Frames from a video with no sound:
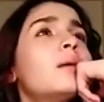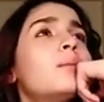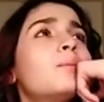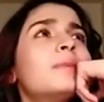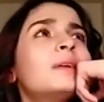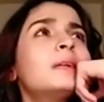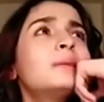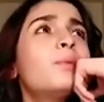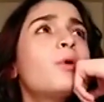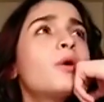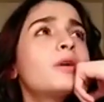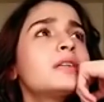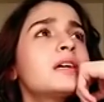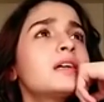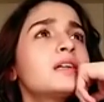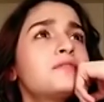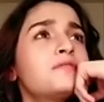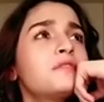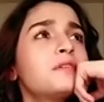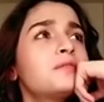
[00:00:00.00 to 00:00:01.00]
Meri bahut
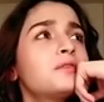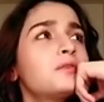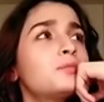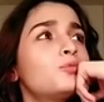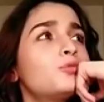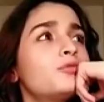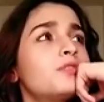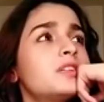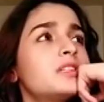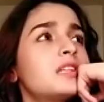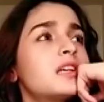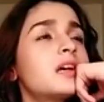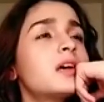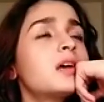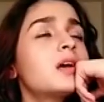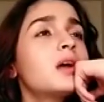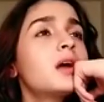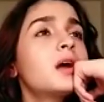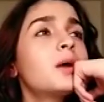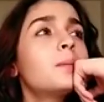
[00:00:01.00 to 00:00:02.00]
sari favorite movies
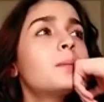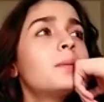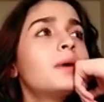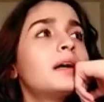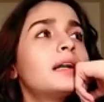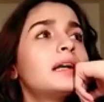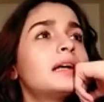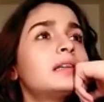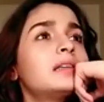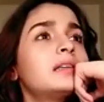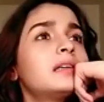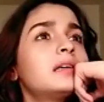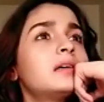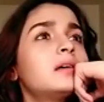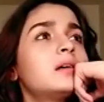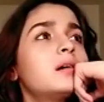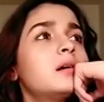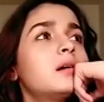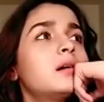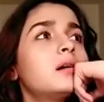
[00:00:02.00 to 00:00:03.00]
hai. But I
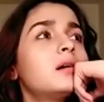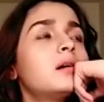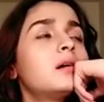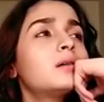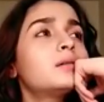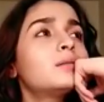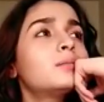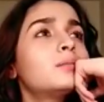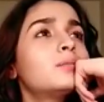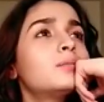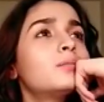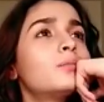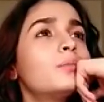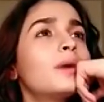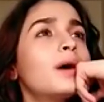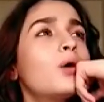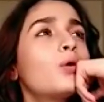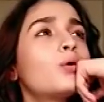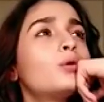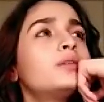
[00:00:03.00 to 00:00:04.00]
think
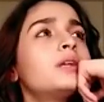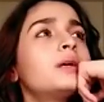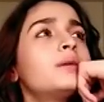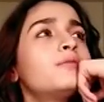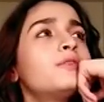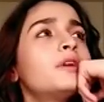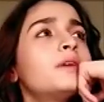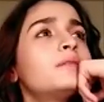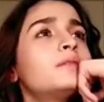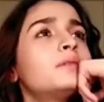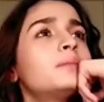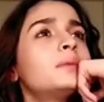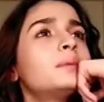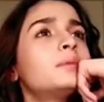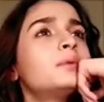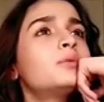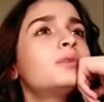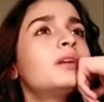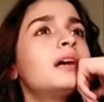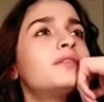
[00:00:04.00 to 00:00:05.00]
my all-time favorite
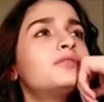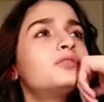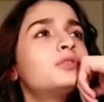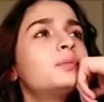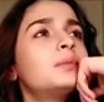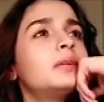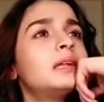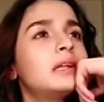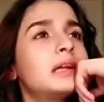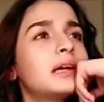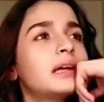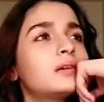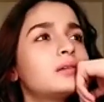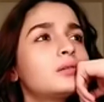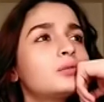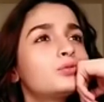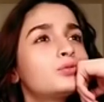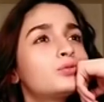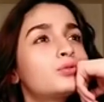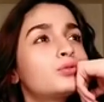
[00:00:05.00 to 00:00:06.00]
maybe would have to be
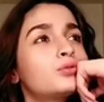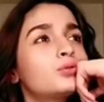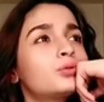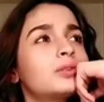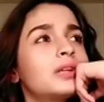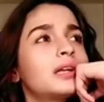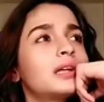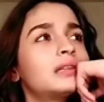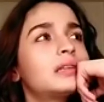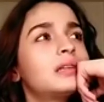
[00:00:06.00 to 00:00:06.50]
like Kuch Kuch Hota Hai,